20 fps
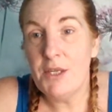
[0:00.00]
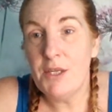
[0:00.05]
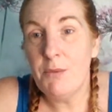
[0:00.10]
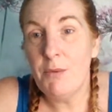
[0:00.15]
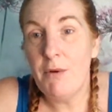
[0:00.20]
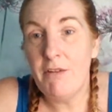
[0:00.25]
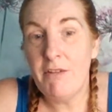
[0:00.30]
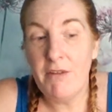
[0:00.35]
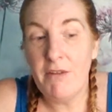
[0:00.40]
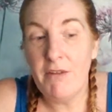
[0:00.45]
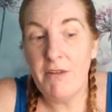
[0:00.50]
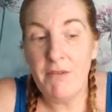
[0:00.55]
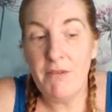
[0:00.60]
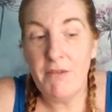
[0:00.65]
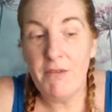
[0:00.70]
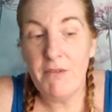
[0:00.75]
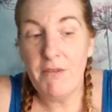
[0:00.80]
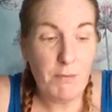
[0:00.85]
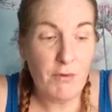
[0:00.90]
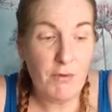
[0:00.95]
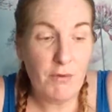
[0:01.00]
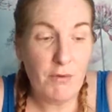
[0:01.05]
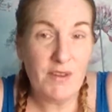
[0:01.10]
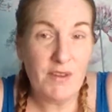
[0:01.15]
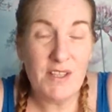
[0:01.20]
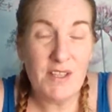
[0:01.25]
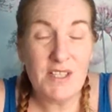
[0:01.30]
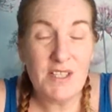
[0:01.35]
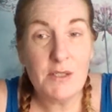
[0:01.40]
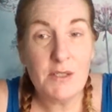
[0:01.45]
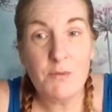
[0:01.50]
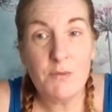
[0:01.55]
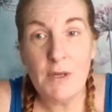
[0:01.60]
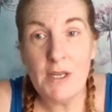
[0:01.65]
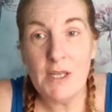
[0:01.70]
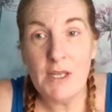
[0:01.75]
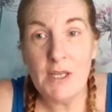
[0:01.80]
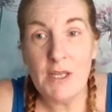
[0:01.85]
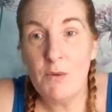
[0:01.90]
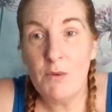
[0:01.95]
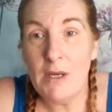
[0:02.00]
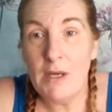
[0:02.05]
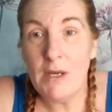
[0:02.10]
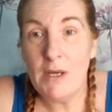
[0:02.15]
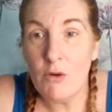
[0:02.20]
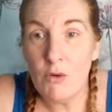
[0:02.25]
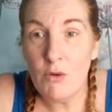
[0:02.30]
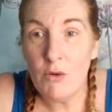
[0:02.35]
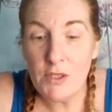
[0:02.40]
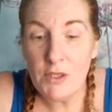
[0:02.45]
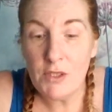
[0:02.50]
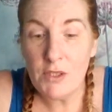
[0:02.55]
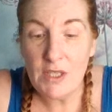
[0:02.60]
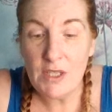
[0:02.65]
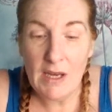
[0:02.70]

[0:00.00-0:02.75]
Okay, so then this is in January, February.